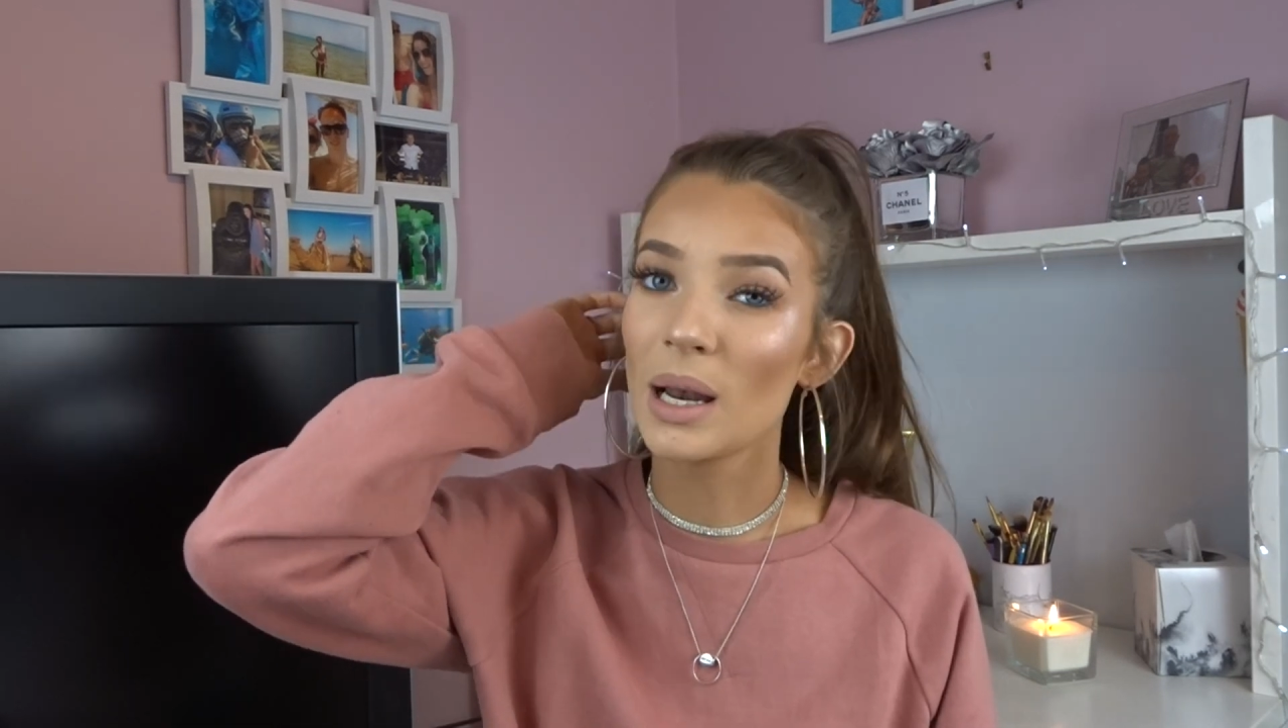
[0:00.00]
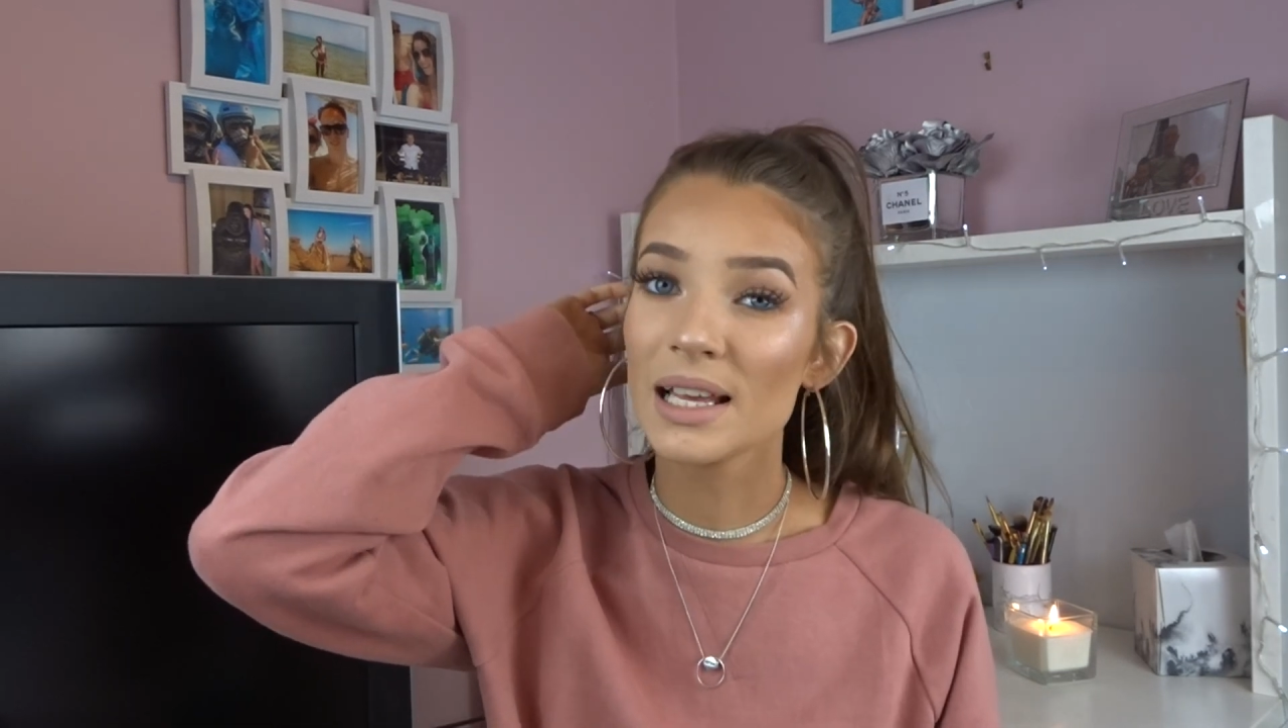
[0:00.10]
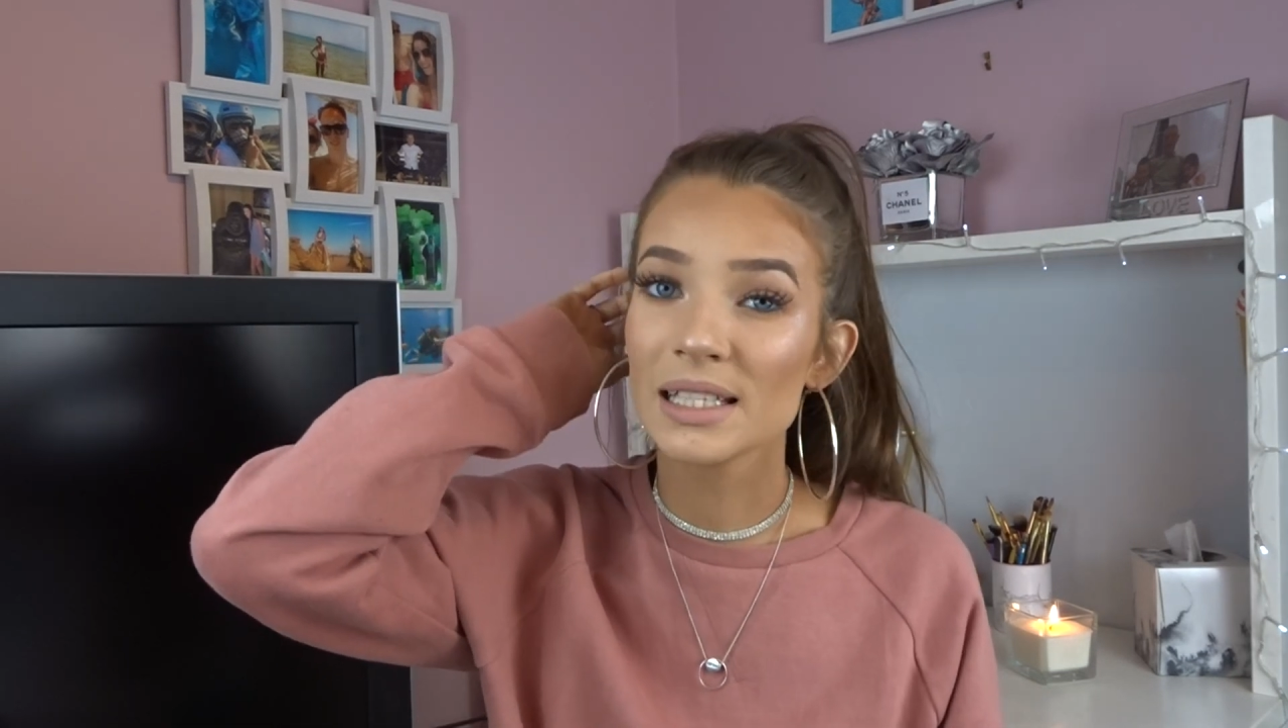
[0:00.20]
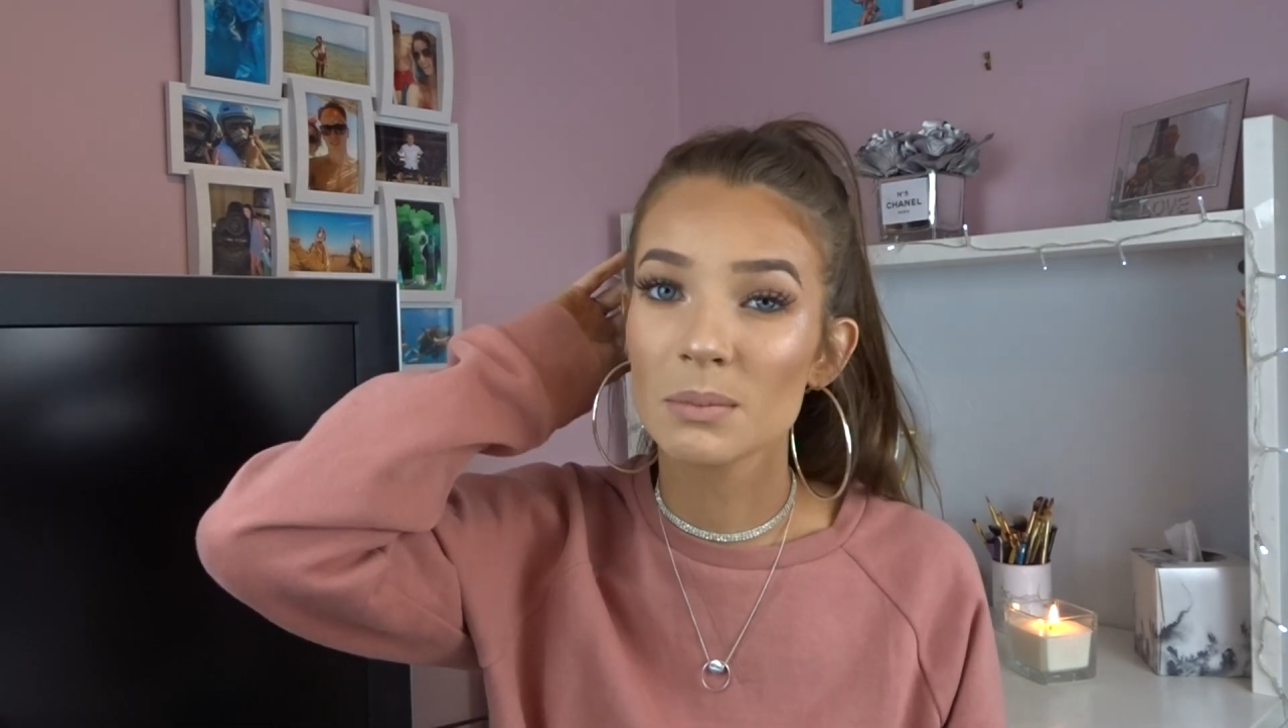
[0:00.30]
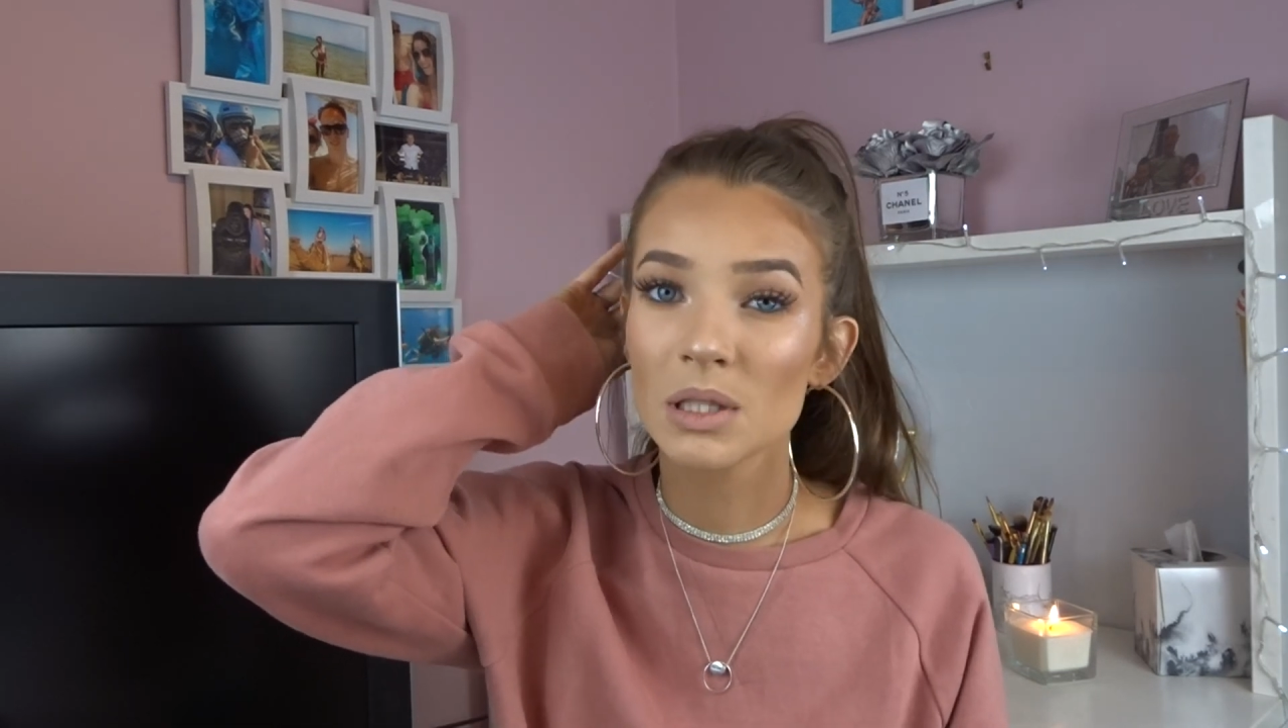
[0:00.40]

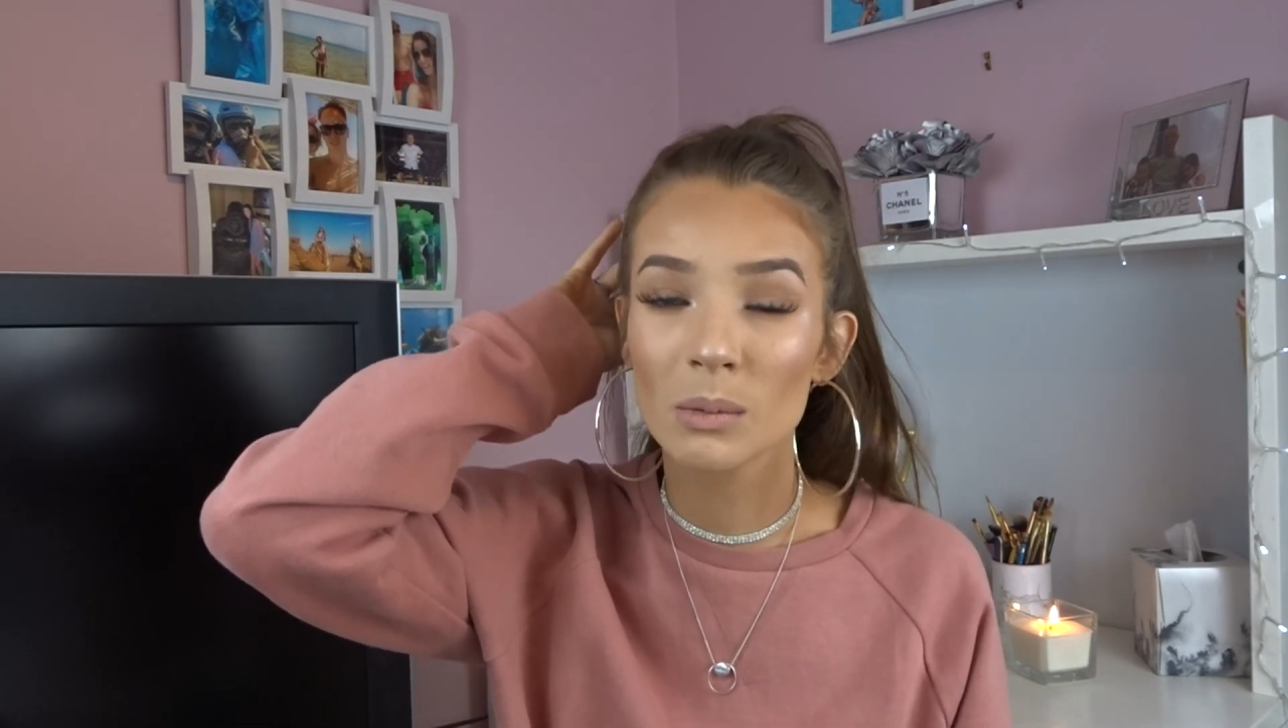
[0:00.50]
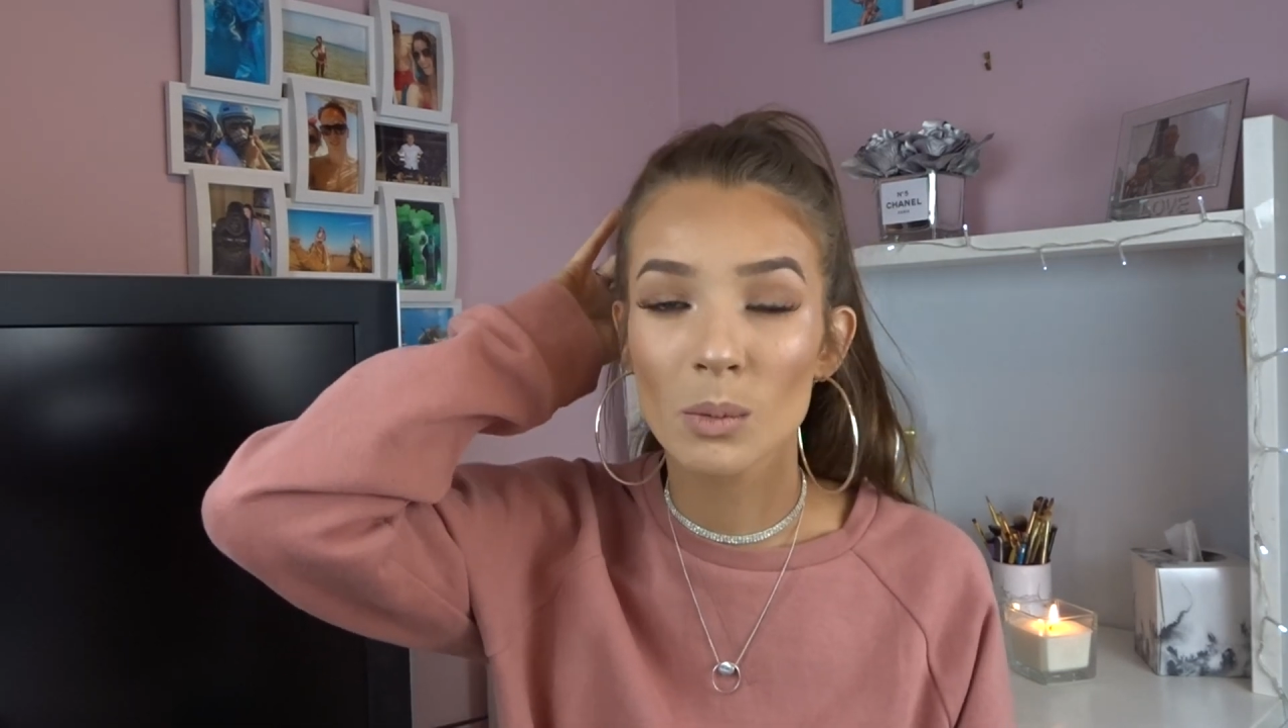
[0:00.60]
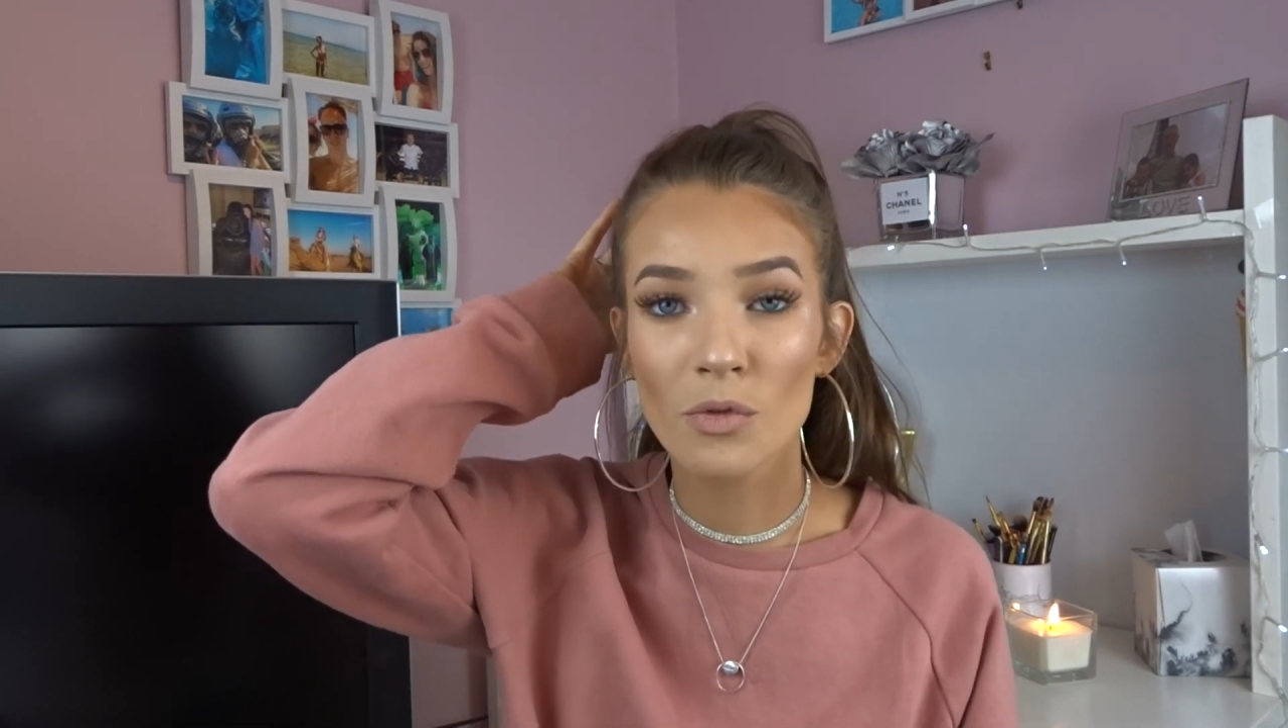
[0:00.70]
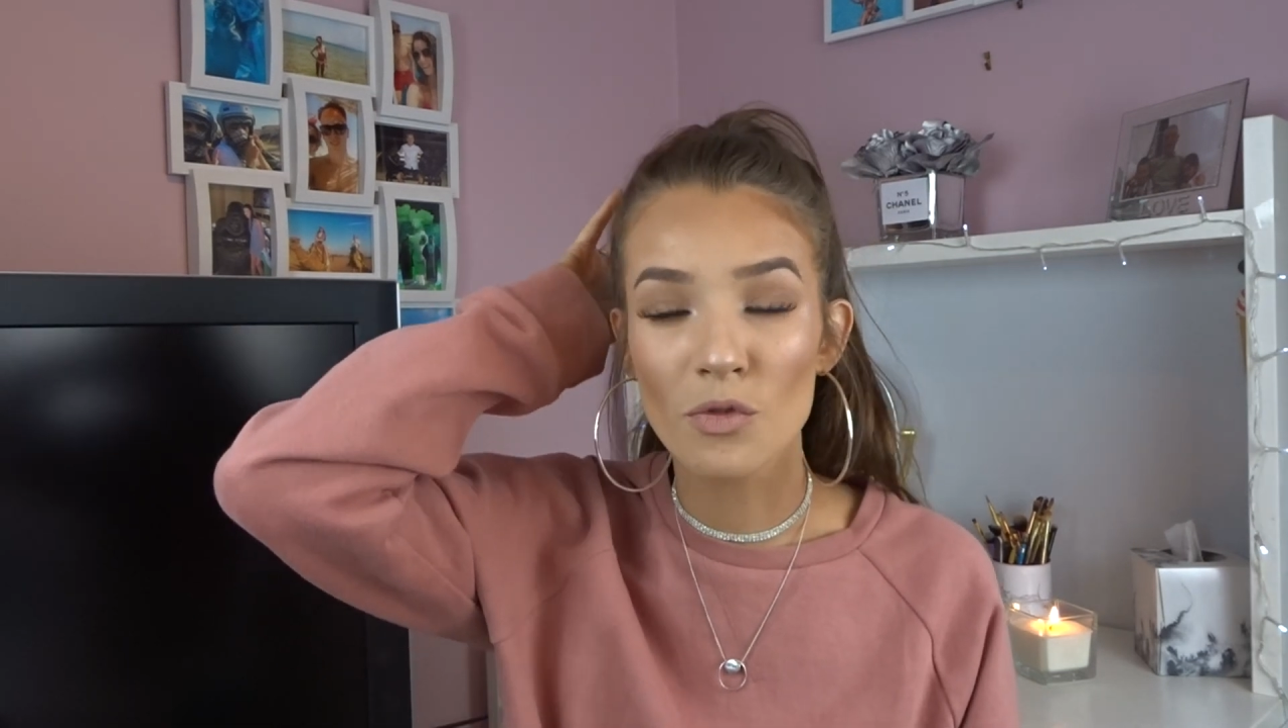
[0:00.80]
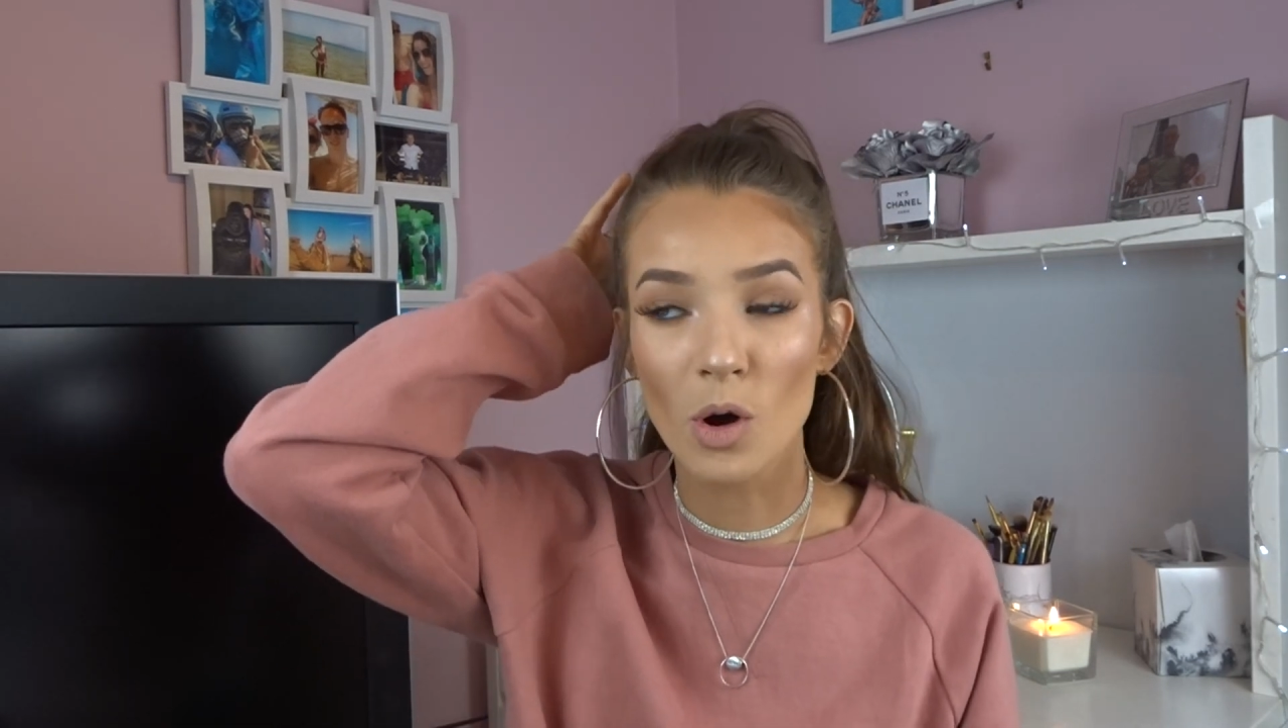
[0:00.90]
last tip
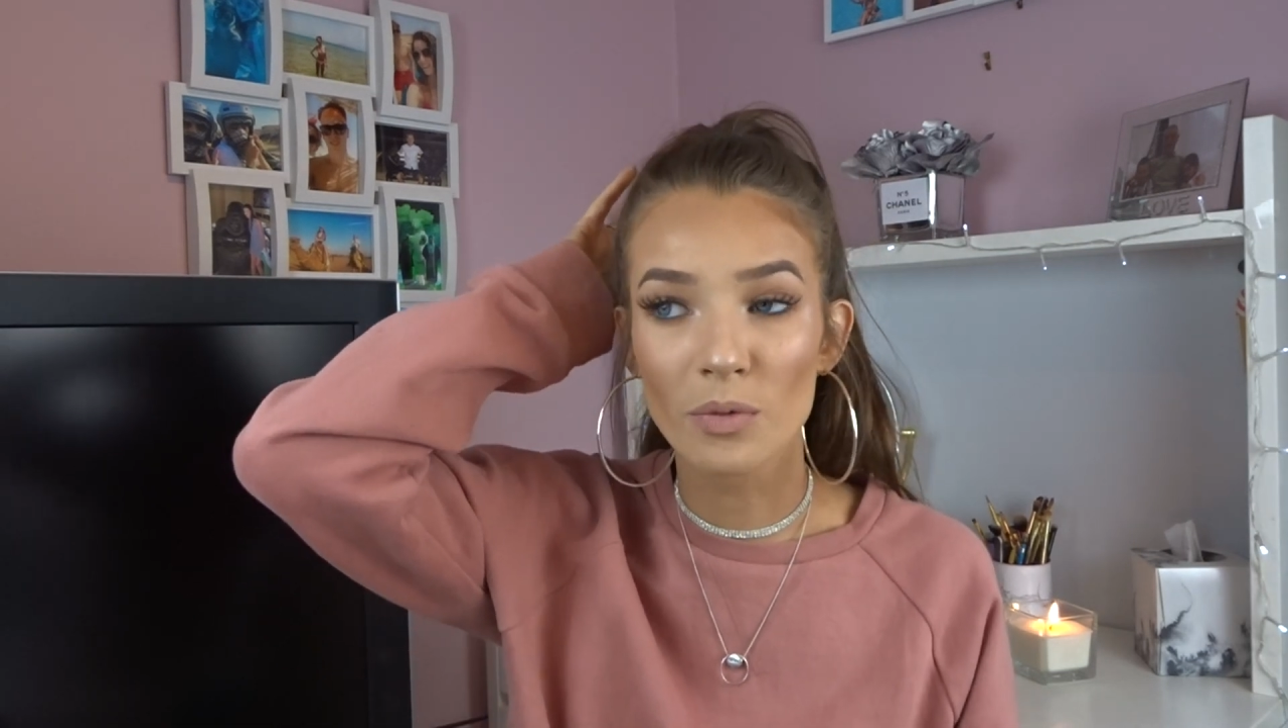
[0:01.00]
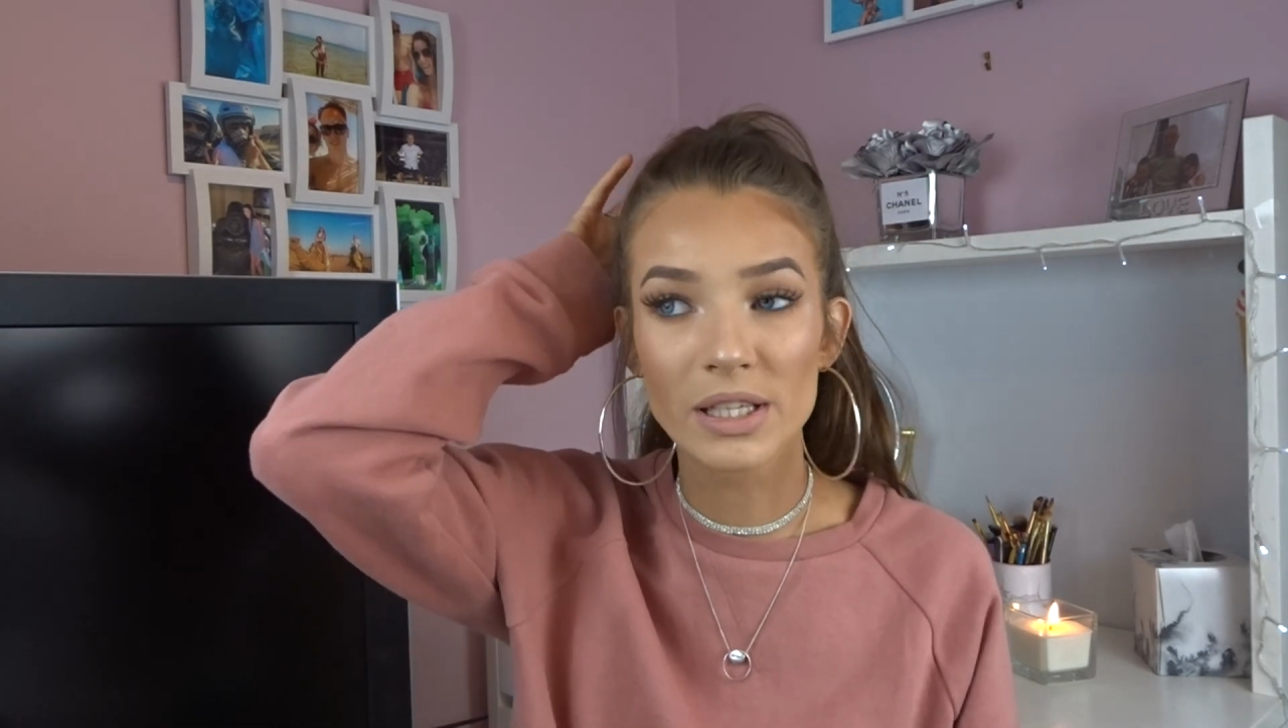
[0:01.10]
number 5,